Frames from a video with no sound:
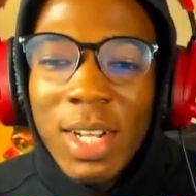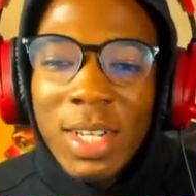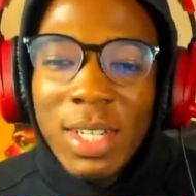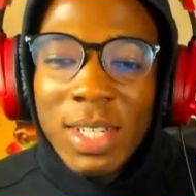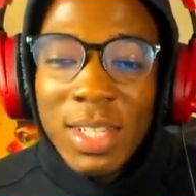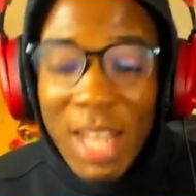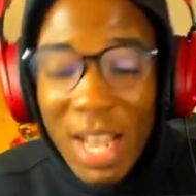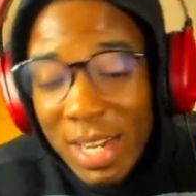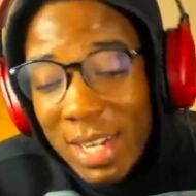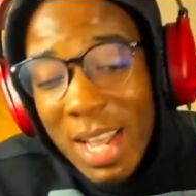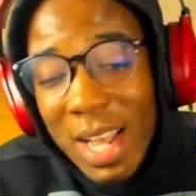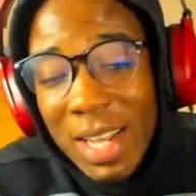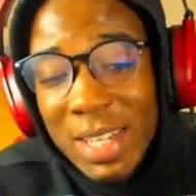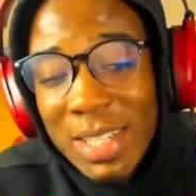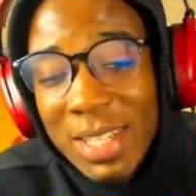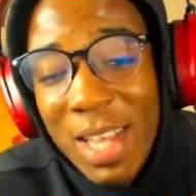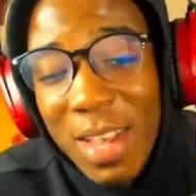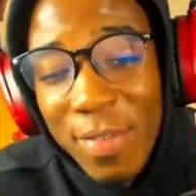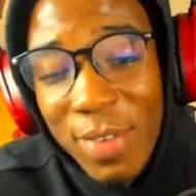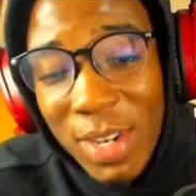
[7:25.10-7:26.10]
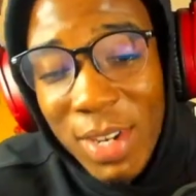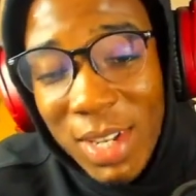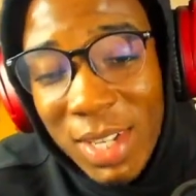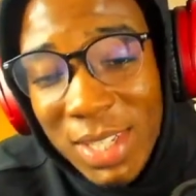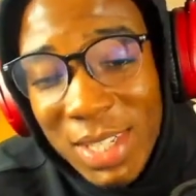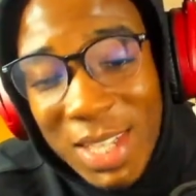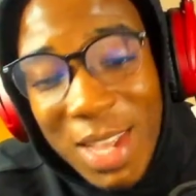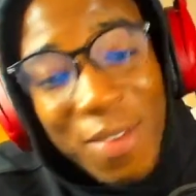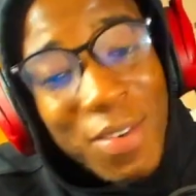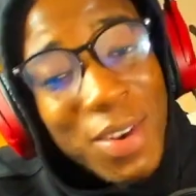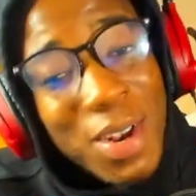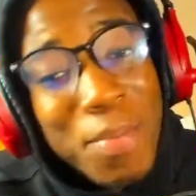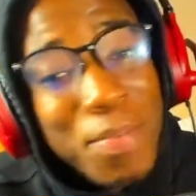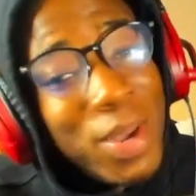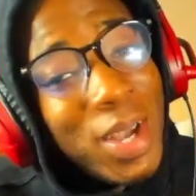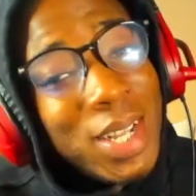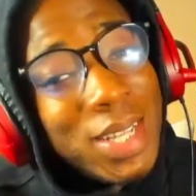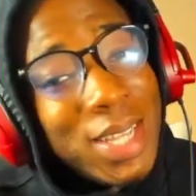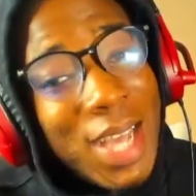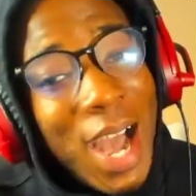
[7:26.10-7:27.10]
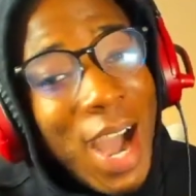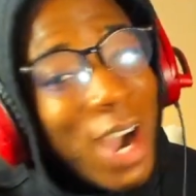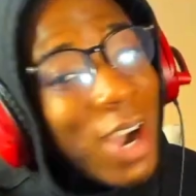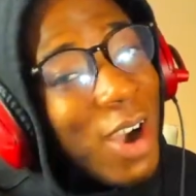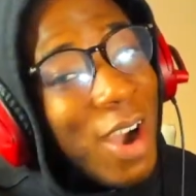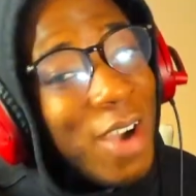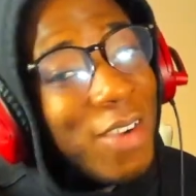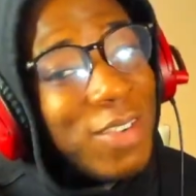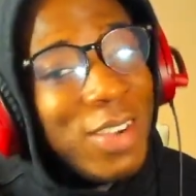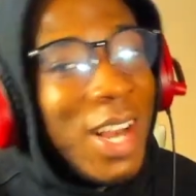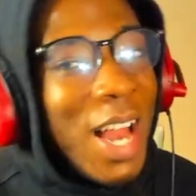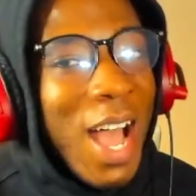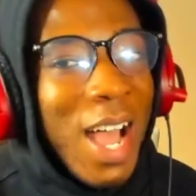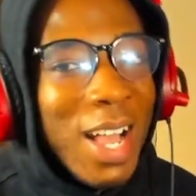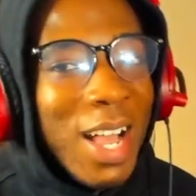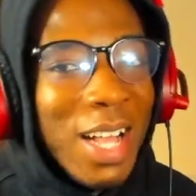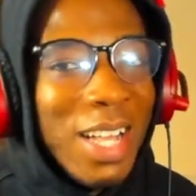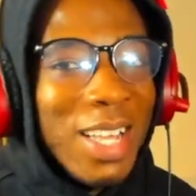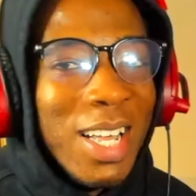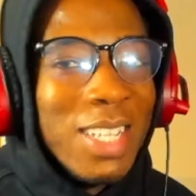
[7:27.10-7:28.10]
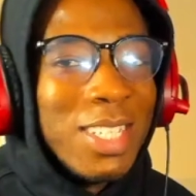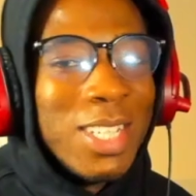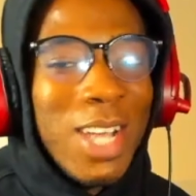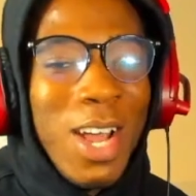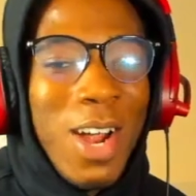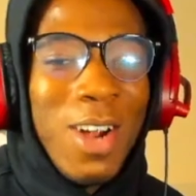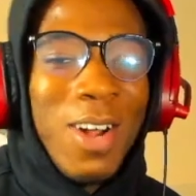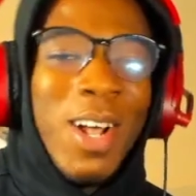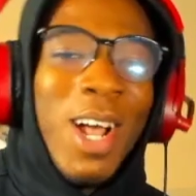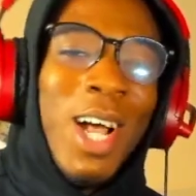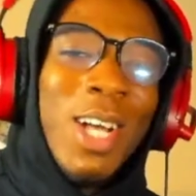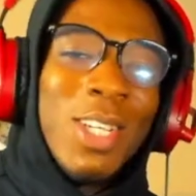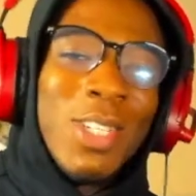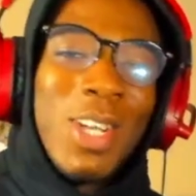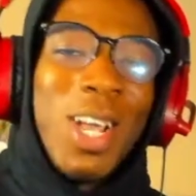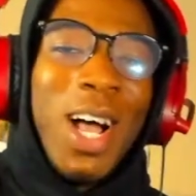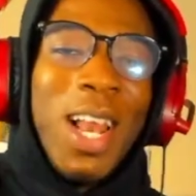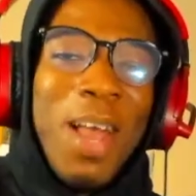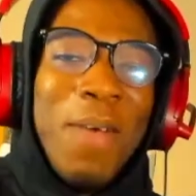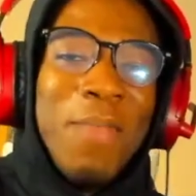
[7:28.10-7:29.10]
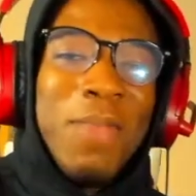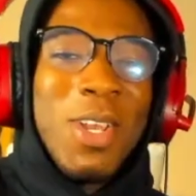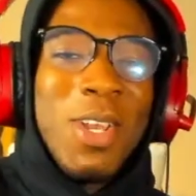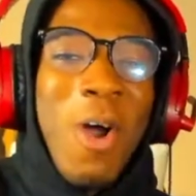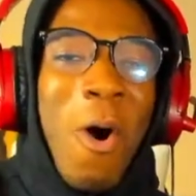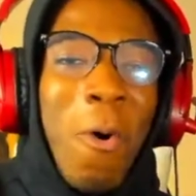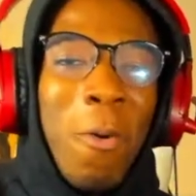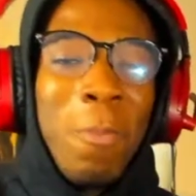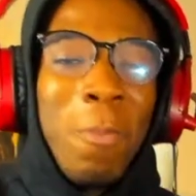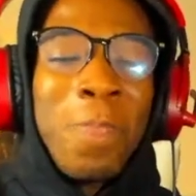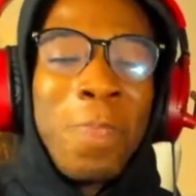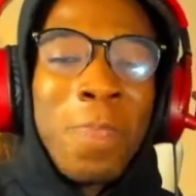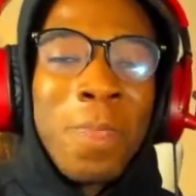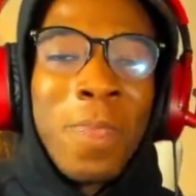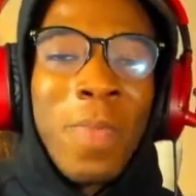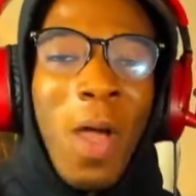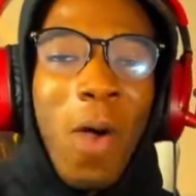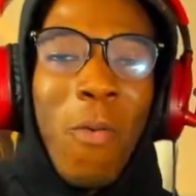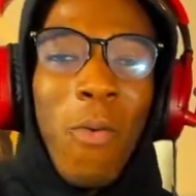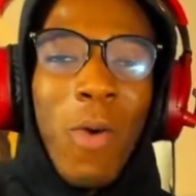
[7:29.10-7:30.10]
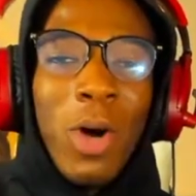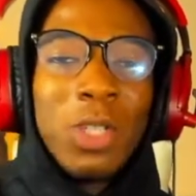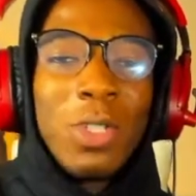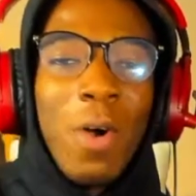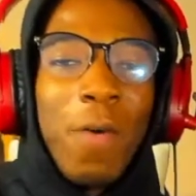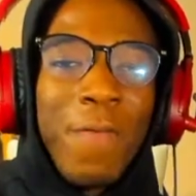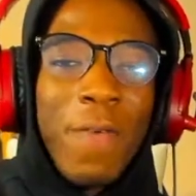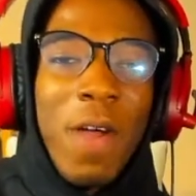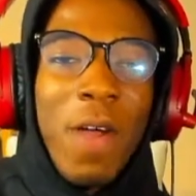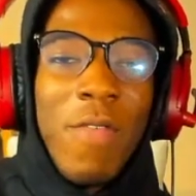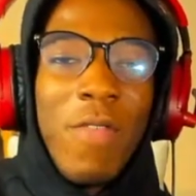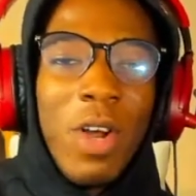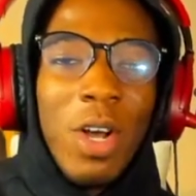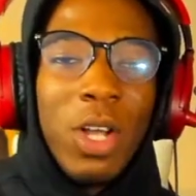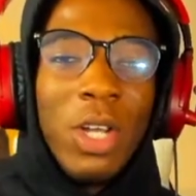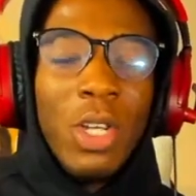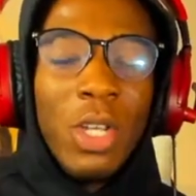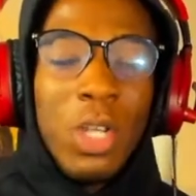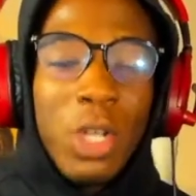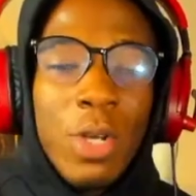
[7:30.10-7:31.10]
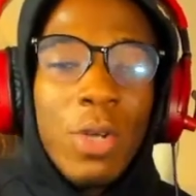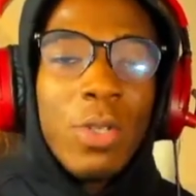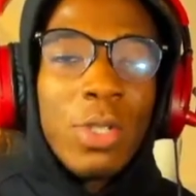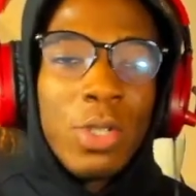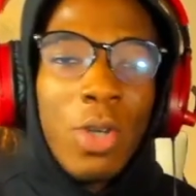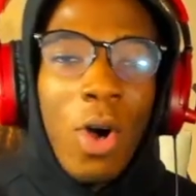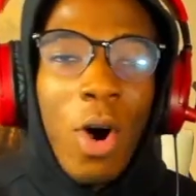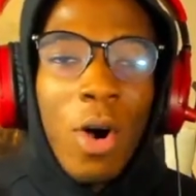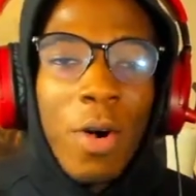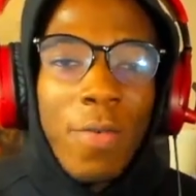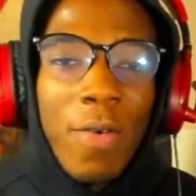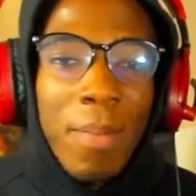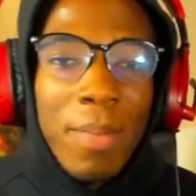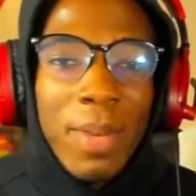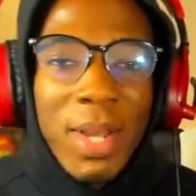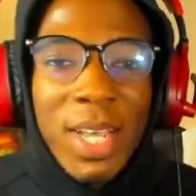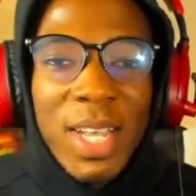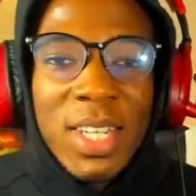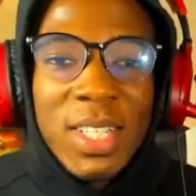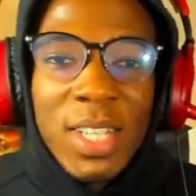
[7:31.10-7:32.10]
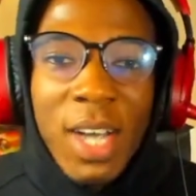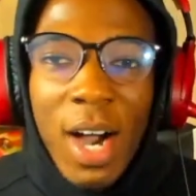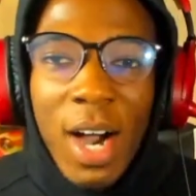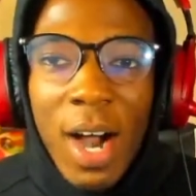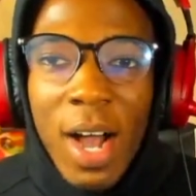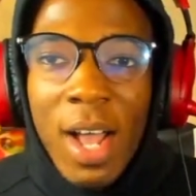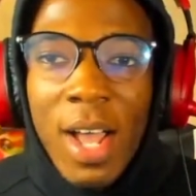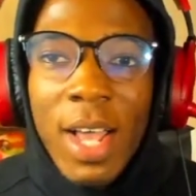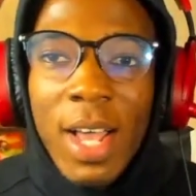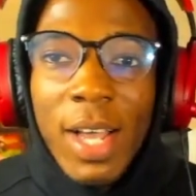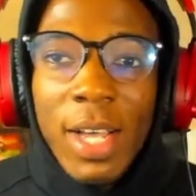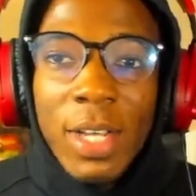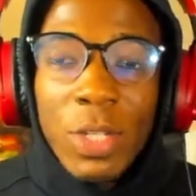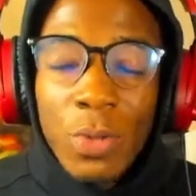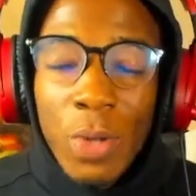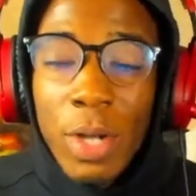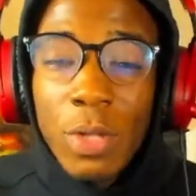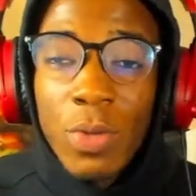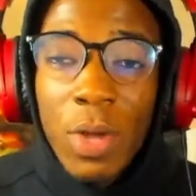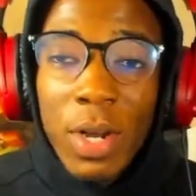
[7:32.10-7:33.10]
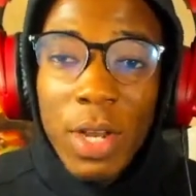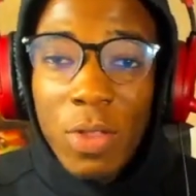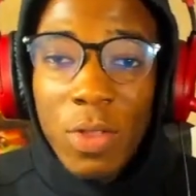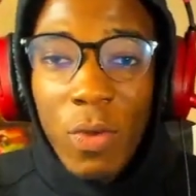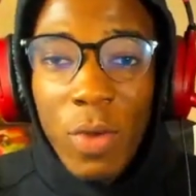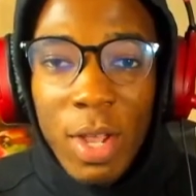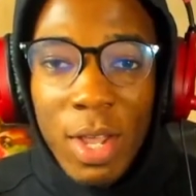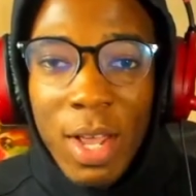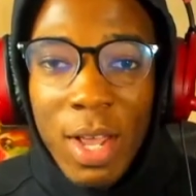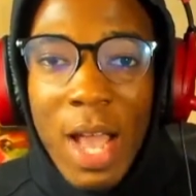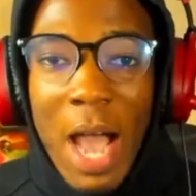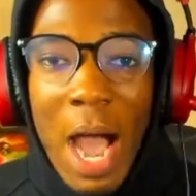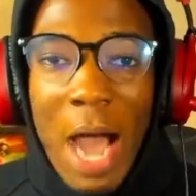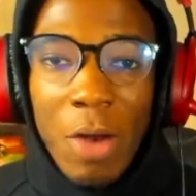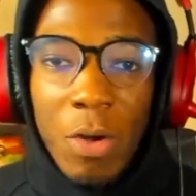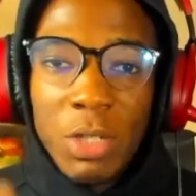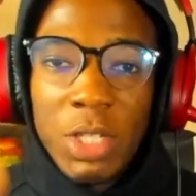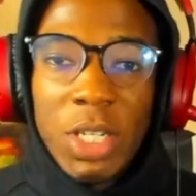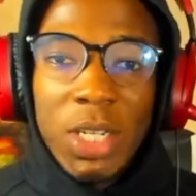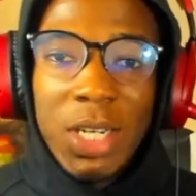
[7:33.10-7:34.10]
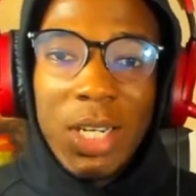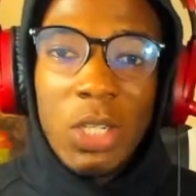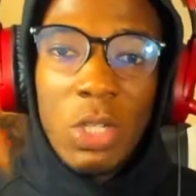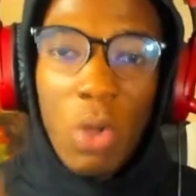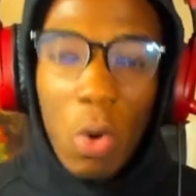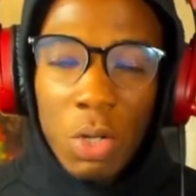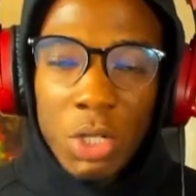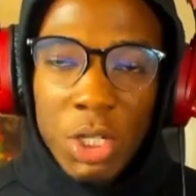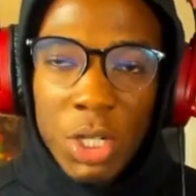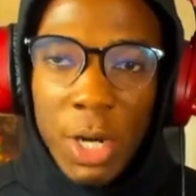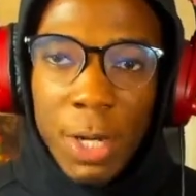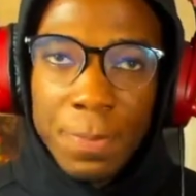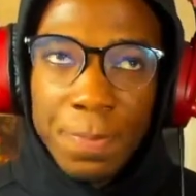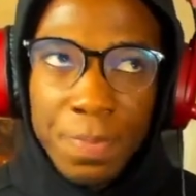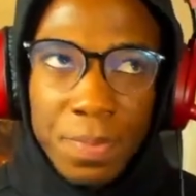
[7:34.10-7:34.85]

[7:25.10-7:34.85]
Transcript: And yeah, it's giving it's giving a bit of that. I can't even lie. Yes, sir. So yeah, let me know what's your favorite new song from Nikita in 2023. I know she did Doja.